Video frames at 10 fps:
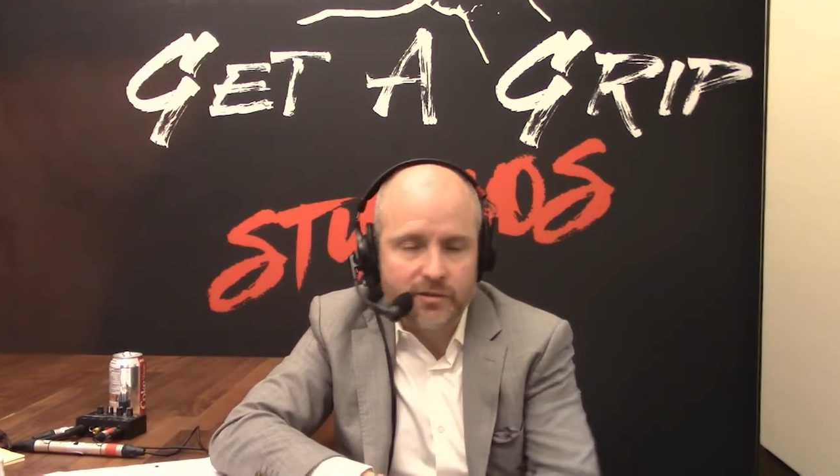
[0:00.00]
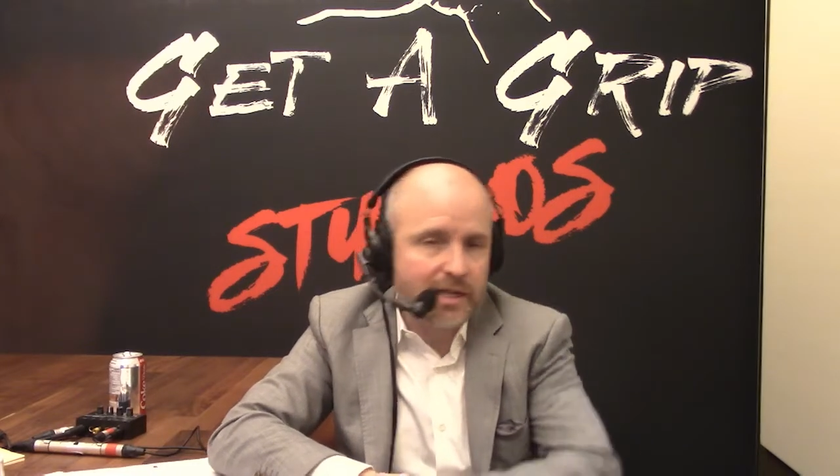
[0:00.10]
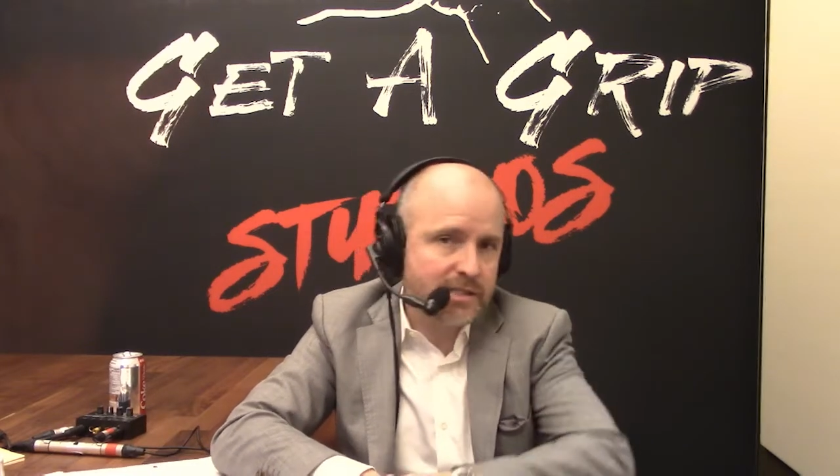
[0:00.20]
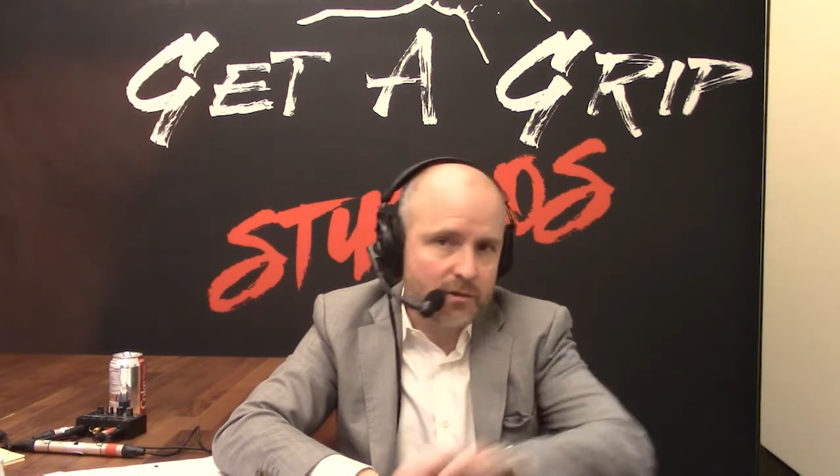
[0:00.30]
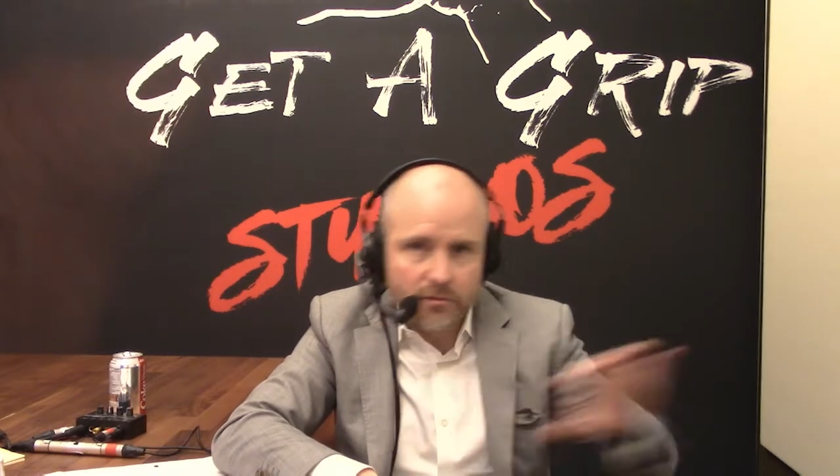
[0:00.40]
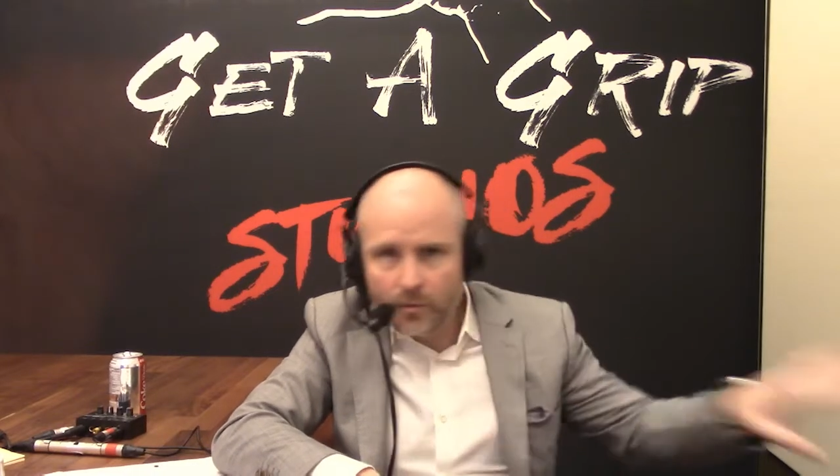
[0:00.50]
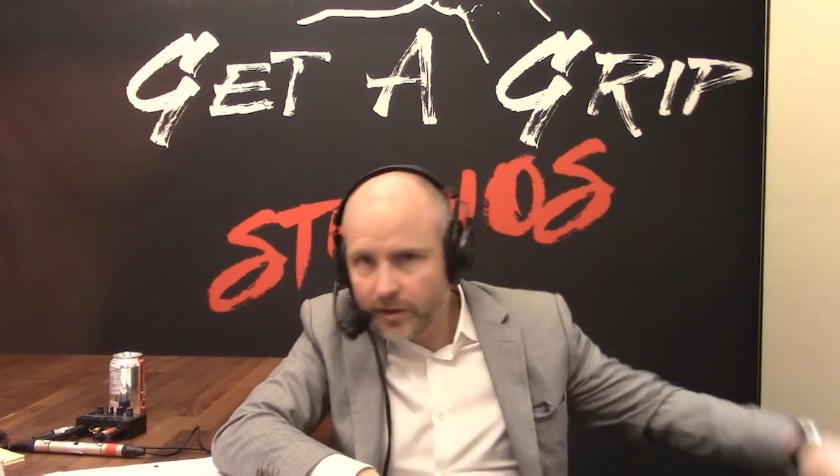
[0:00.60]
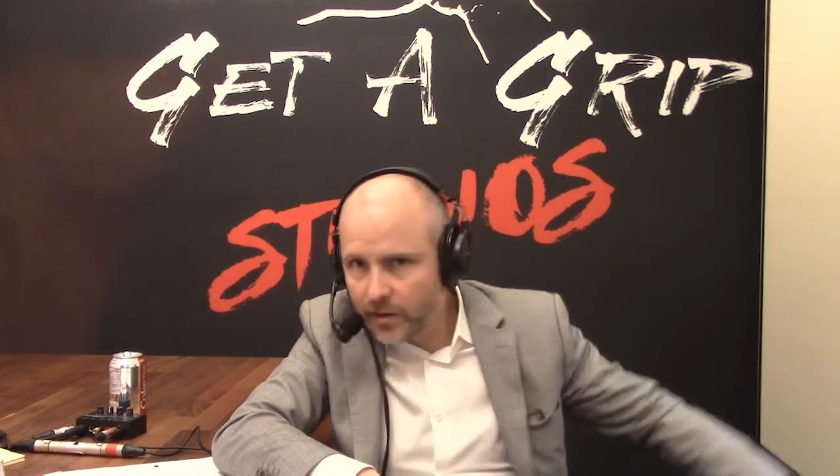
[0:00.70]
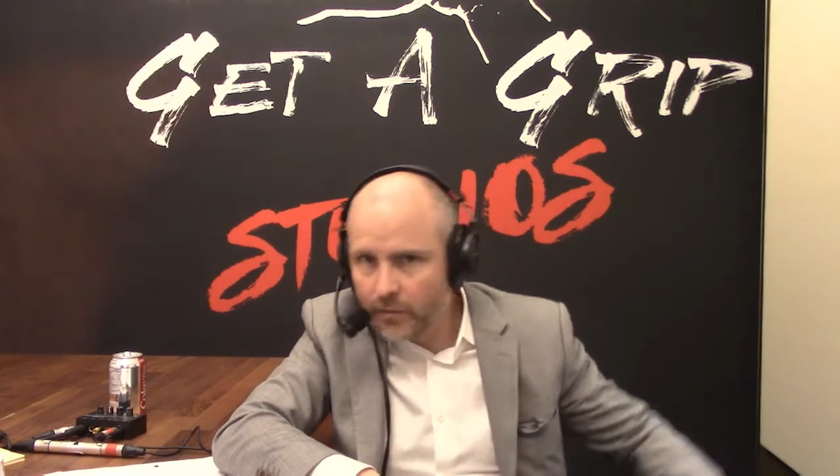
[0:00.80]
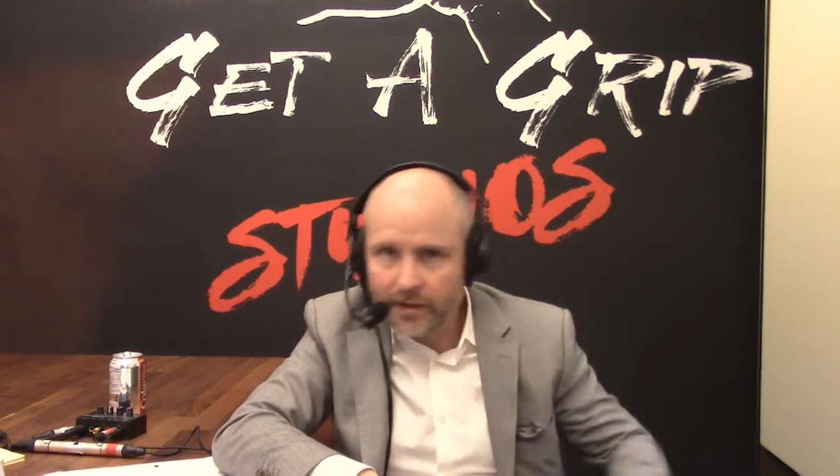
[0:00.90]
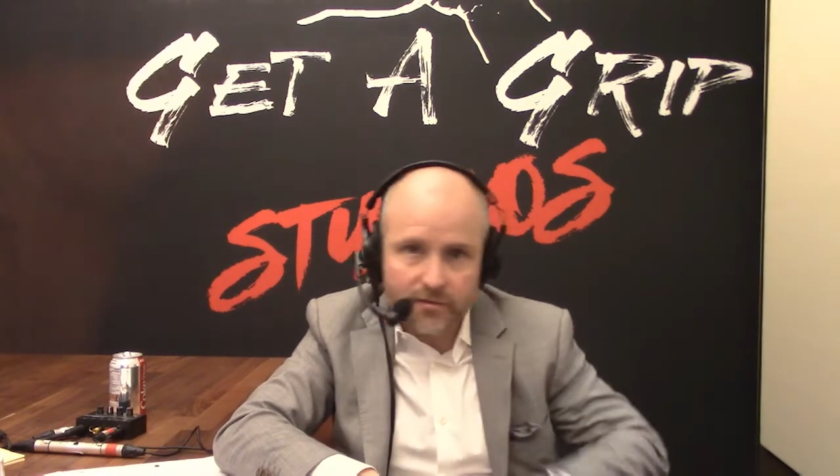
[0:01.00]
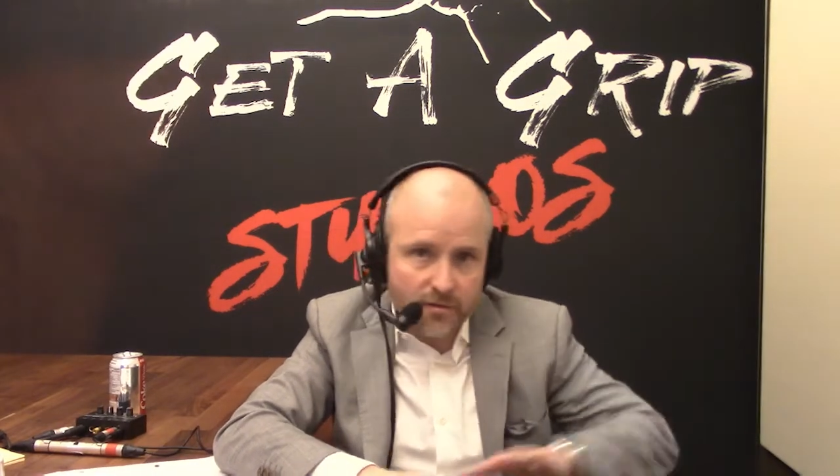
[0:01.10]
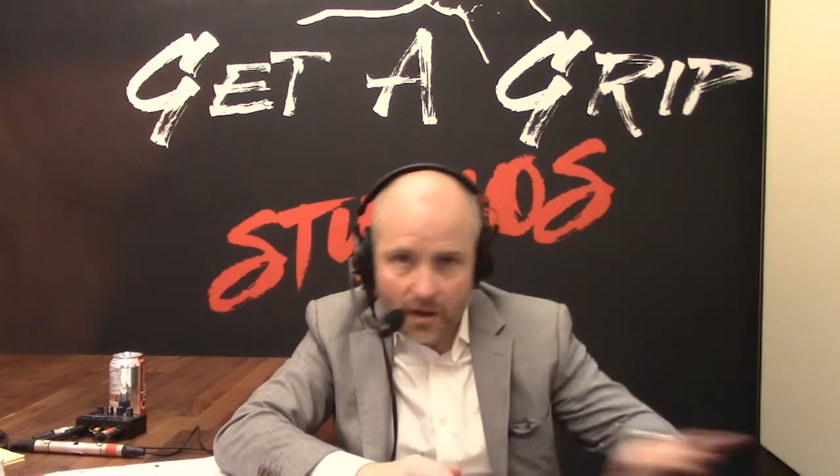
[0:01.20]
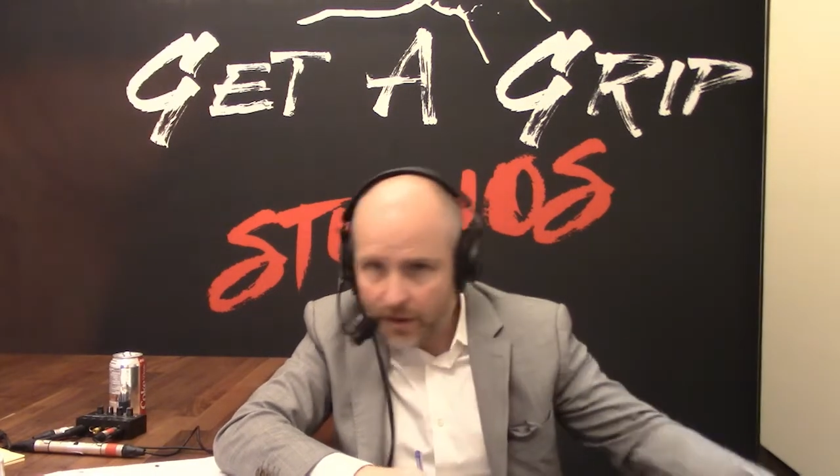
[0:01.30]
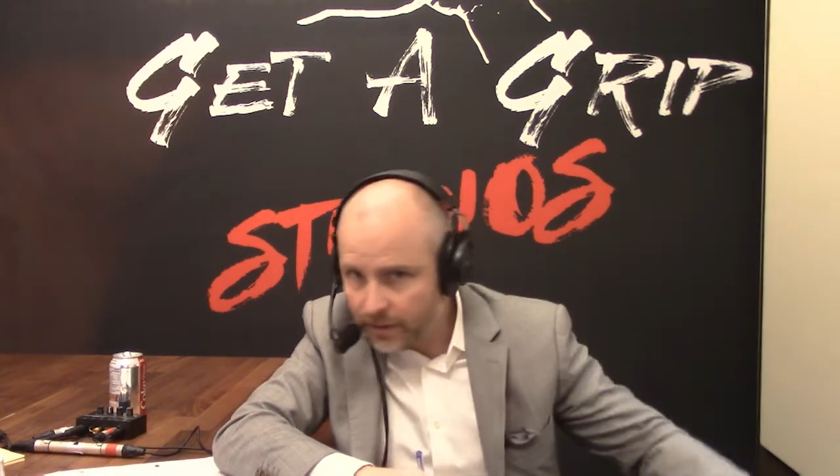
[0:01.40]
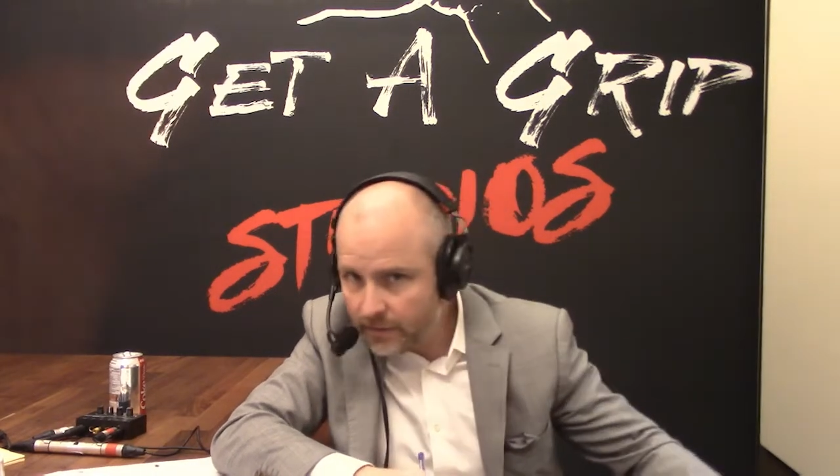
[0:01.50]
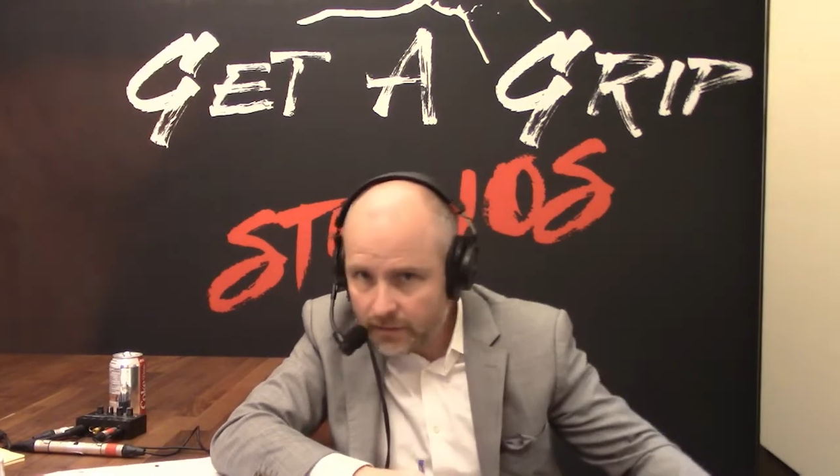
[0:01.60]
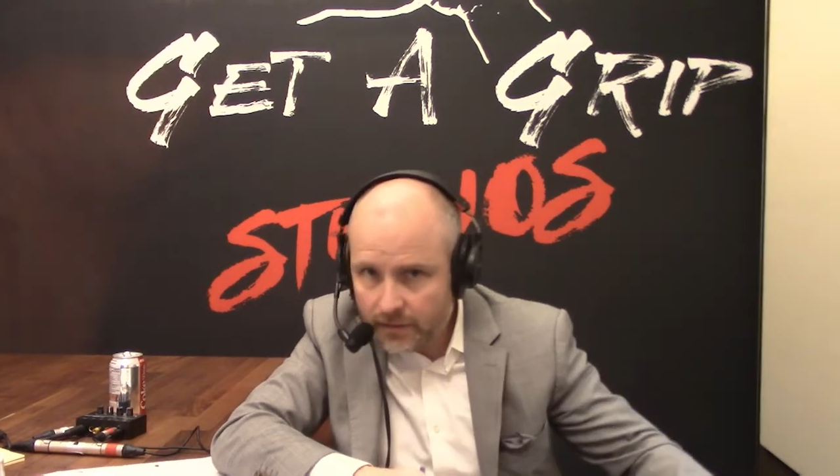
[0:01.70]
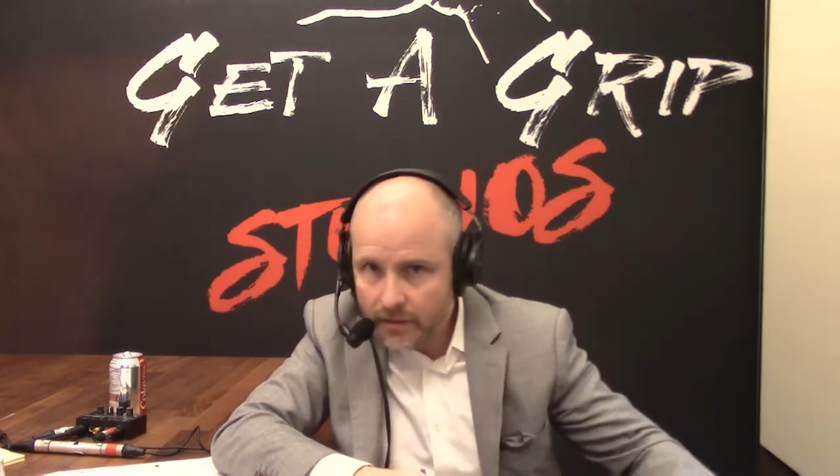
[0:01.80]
That's out the window. That's done.